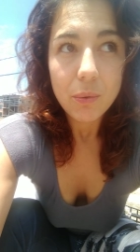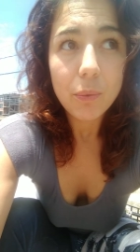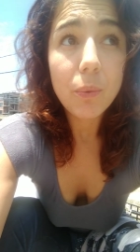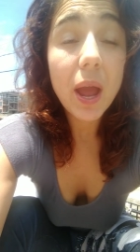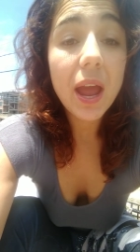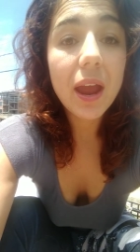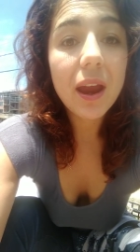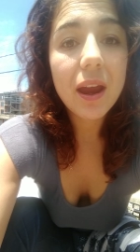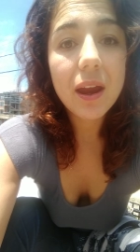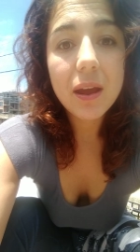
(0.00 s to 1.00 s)

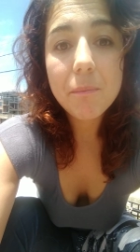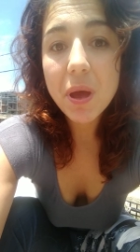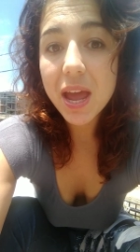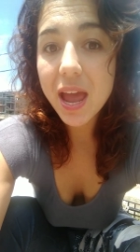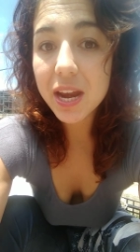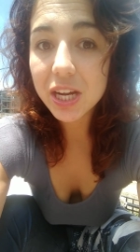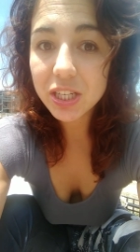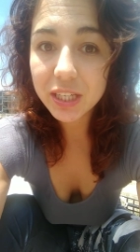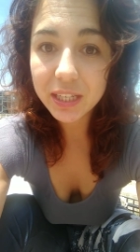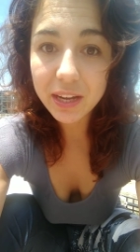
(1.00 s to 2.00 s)
where my
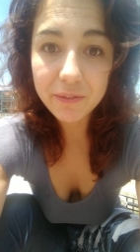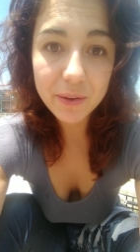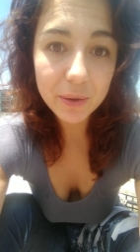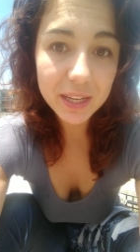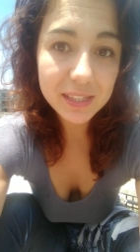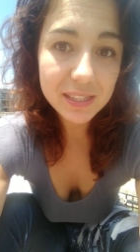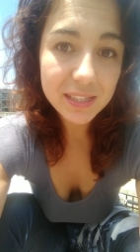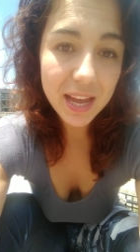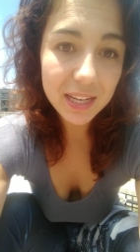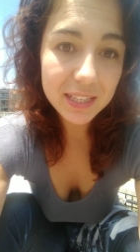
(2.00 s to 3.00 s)
energy, focus,
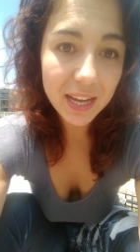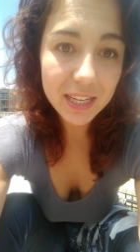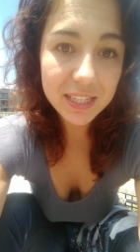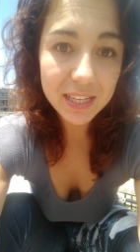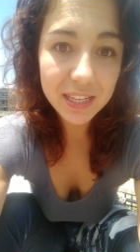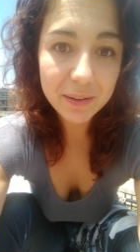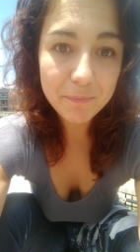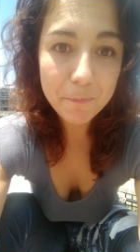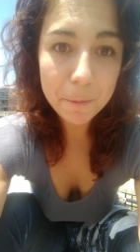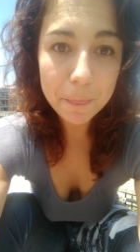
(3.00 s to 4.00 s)
and
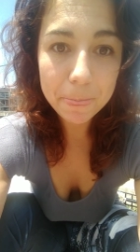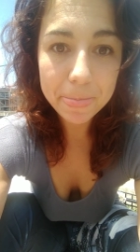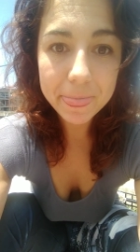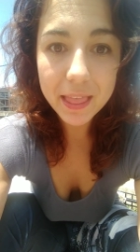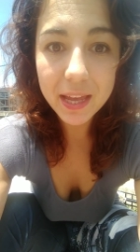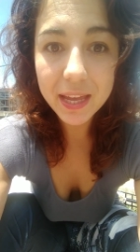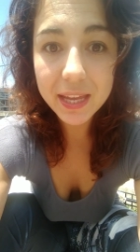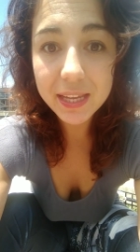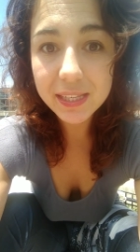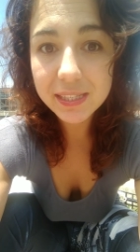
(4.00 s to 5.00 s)
attention
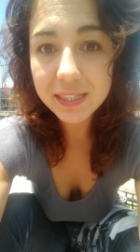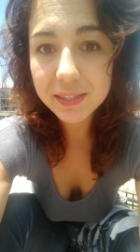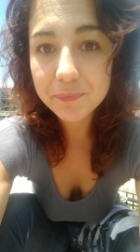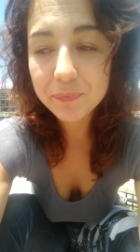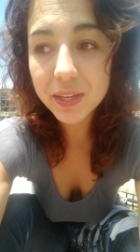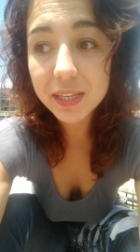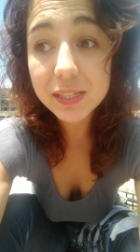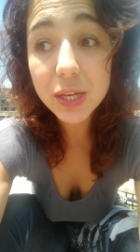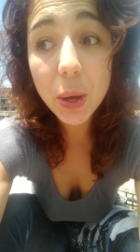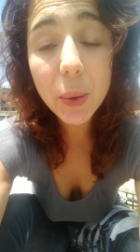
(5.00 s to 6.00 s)
is
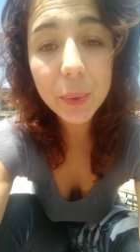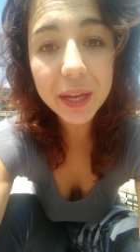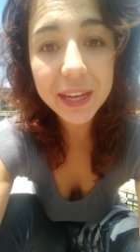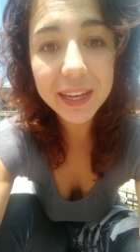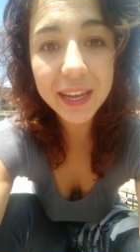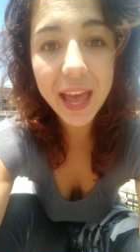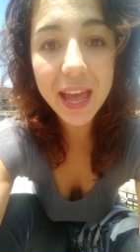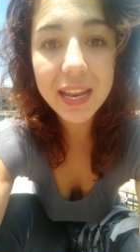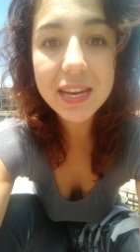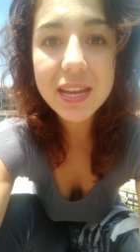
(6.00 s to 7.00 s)
going.
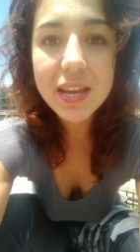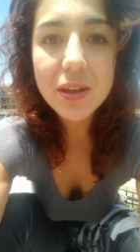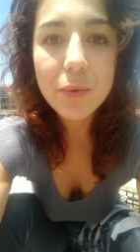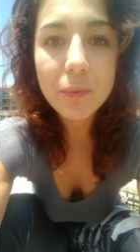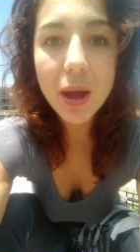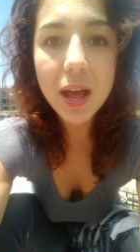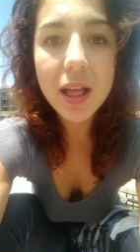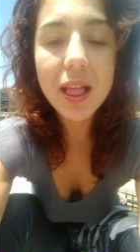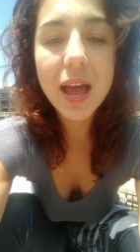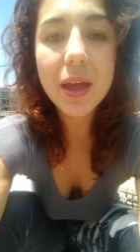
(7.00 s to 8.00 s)
And
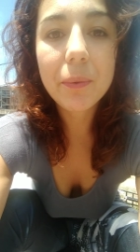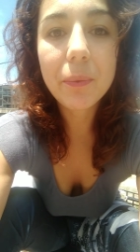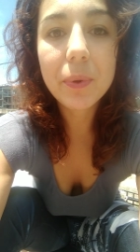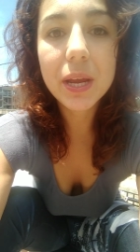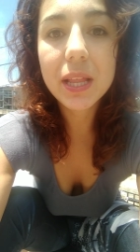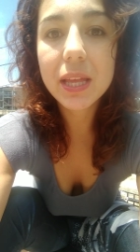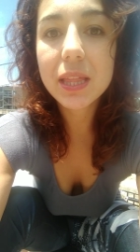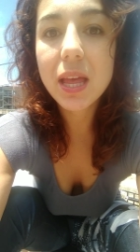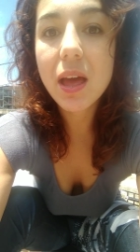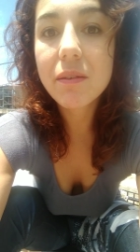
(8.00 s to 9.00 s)
while I really
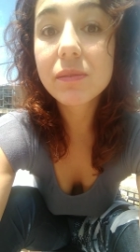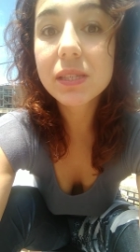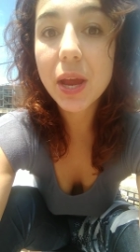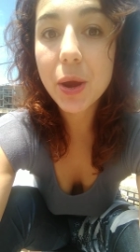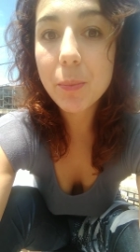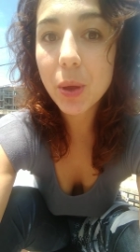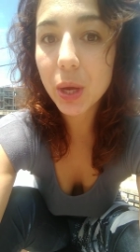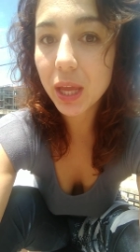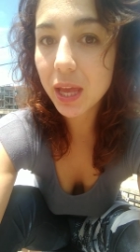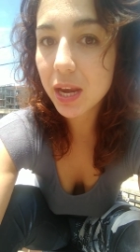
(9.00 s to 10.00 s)
love
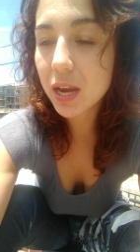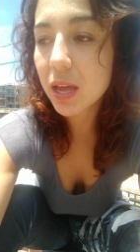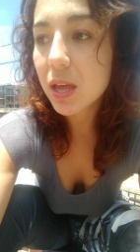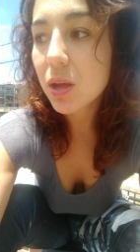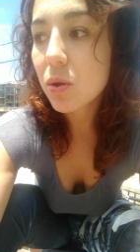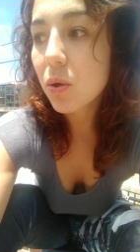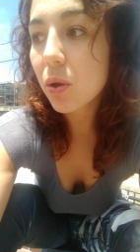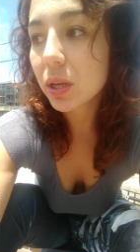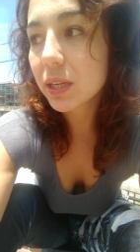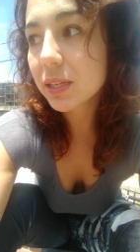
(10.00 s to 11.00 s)
ceremony and
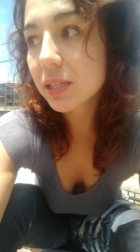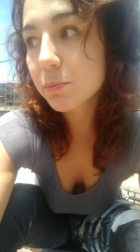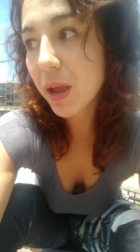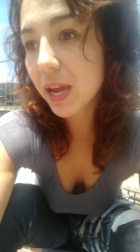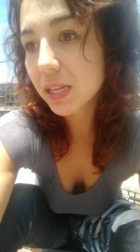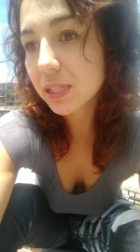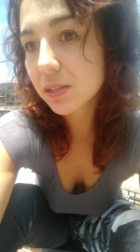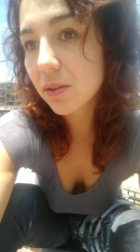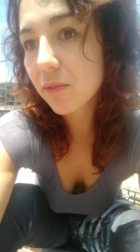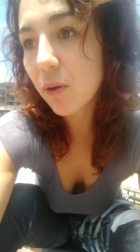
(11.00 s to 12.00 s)
holding
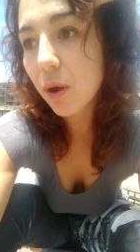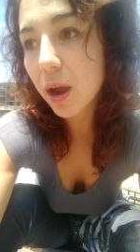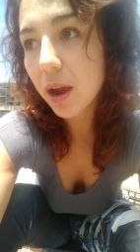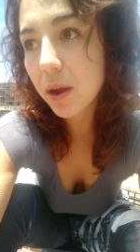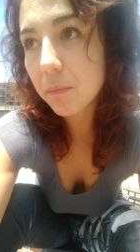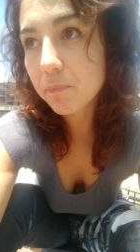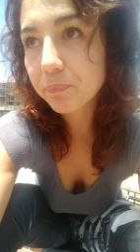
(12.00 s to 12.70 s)
space for